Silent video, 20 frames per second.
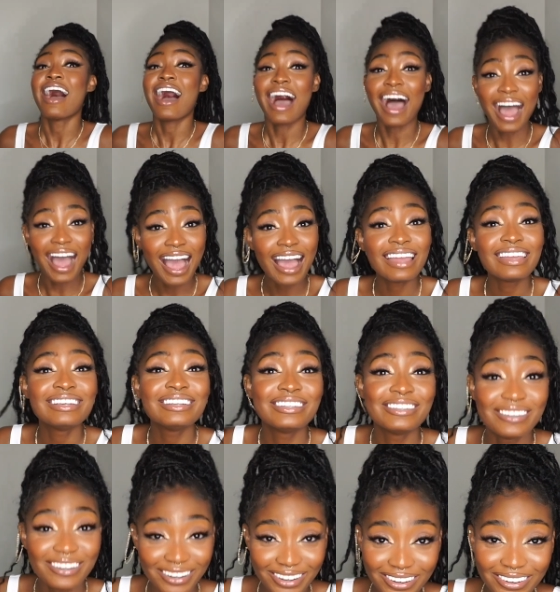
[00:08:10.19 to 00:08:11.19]
I
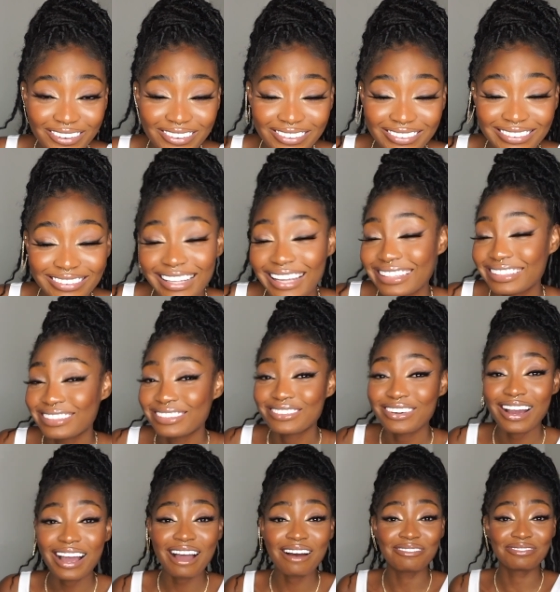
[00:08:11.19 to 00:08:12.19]
know, like, you
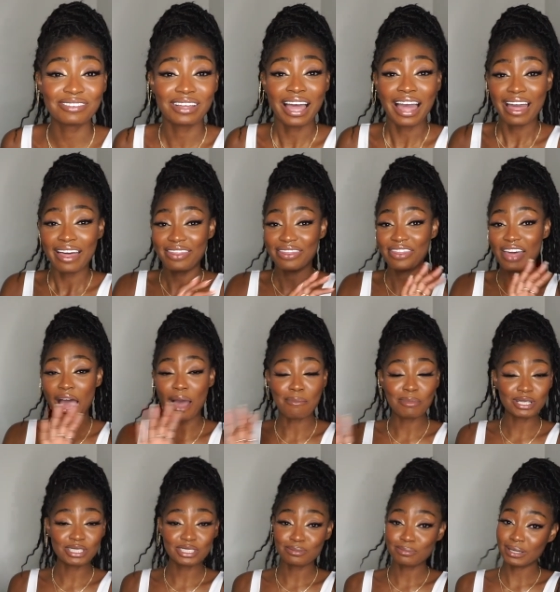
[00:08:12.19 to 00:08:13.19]
don't have that
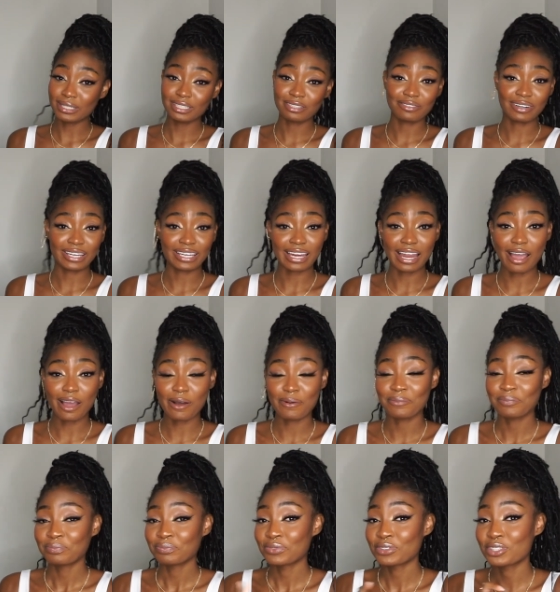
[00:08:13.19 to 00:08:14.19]
much money right now
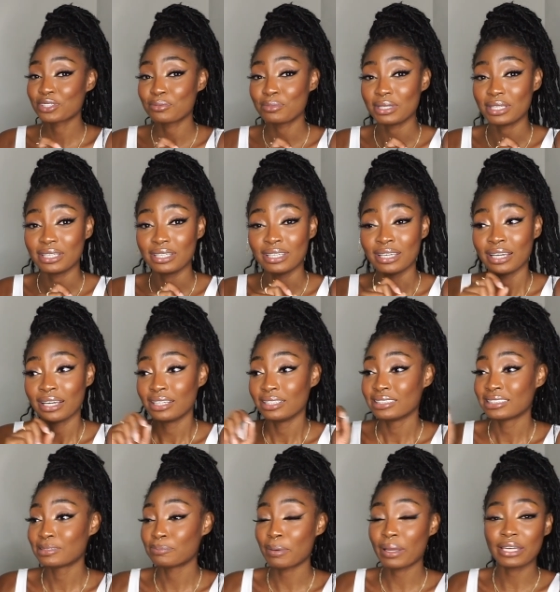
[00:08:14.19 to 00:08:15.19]
to be
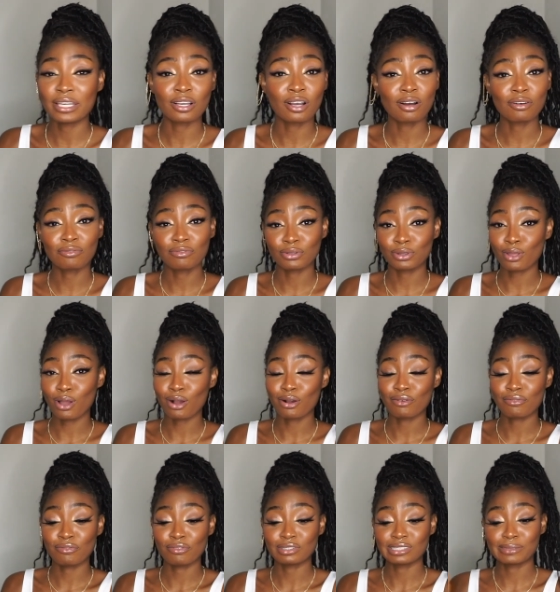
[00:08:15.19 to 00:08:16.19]
spending on
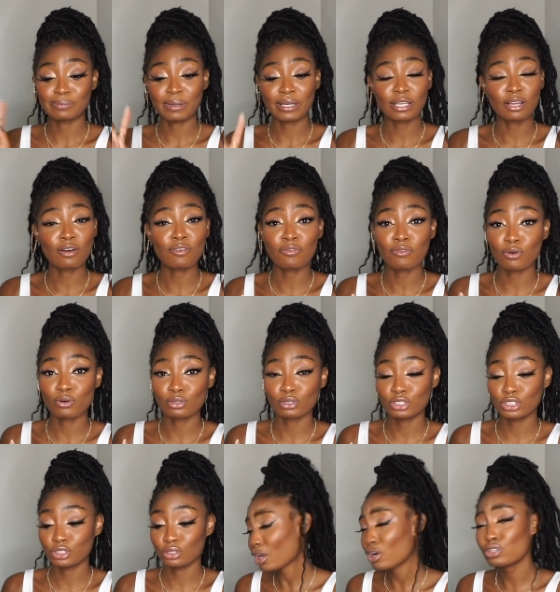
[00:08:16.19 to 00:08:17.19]
photographers, spending on photo
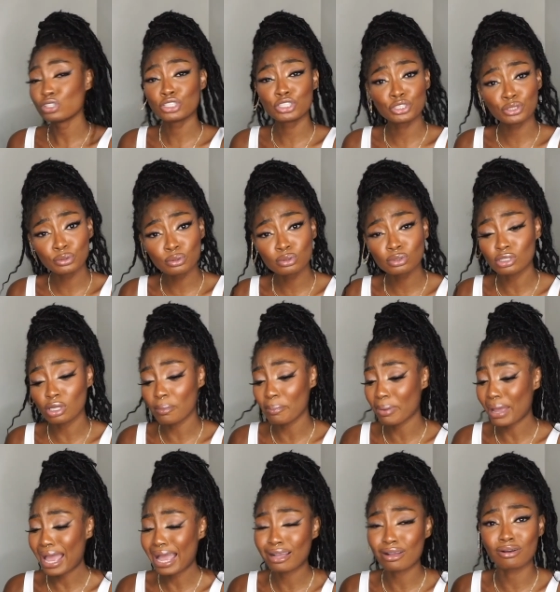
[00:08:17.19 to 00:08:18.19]
shoots, on shoes, on
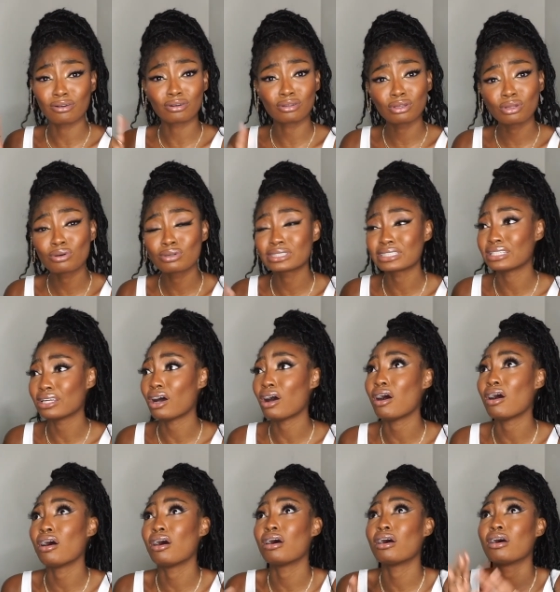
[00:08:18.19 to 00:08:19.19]
bags, on clothes, and
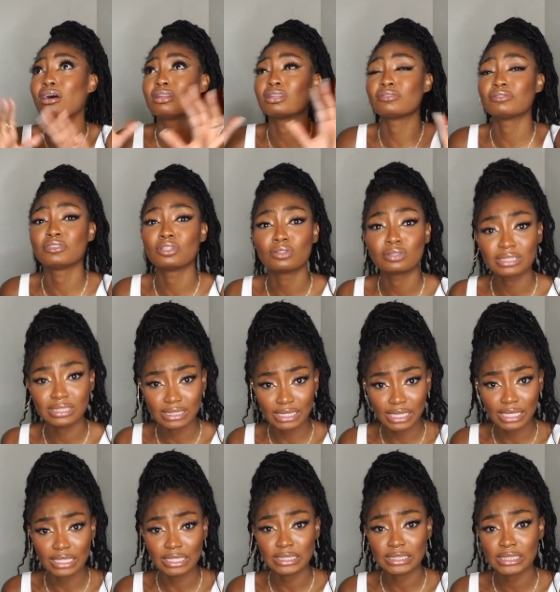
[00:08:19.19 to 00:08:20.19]
all of those
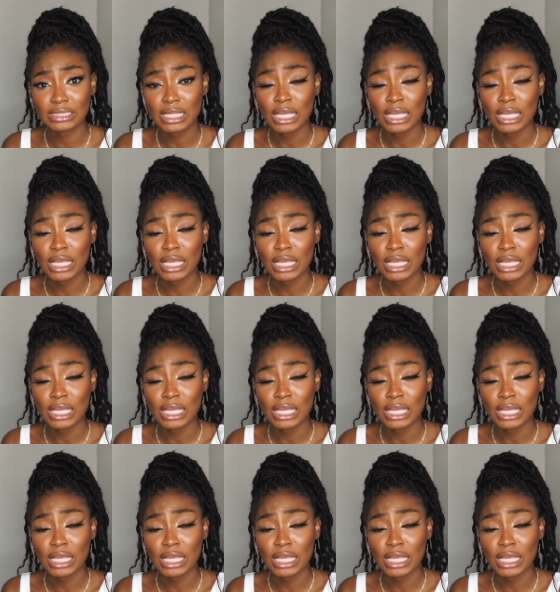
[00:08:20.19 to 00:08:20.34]
things.